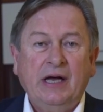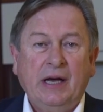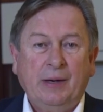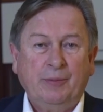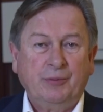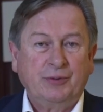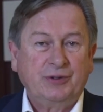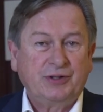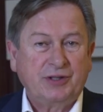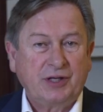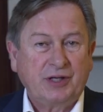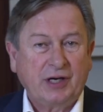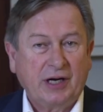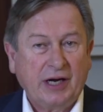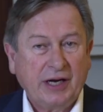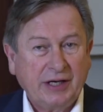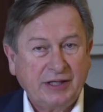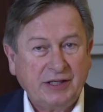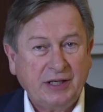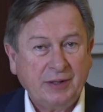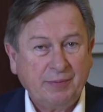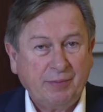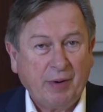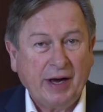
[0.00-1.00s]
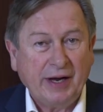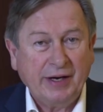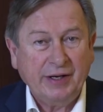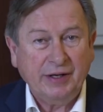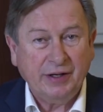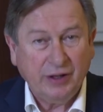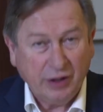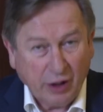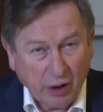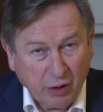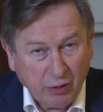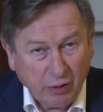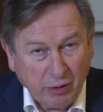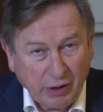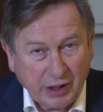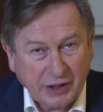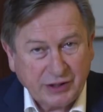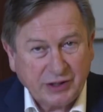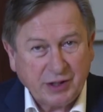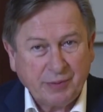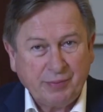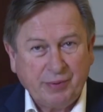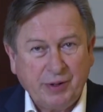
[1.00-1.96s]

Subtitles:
and was selected by no less a